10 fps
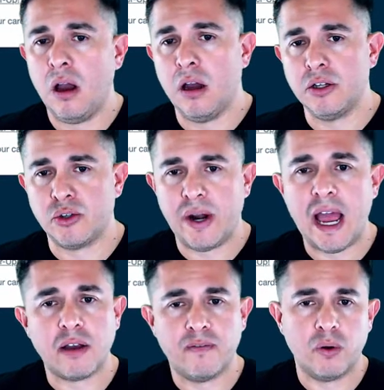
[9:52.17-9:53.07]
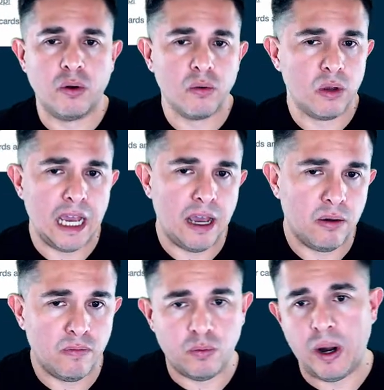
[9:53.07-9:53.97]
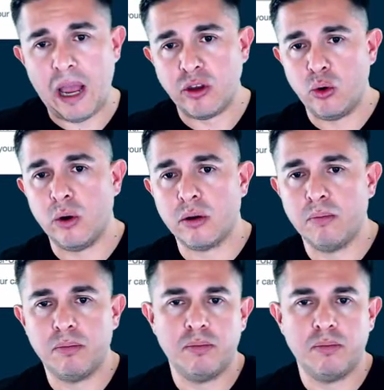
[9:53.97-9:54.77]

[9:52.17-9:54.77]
on track for how you're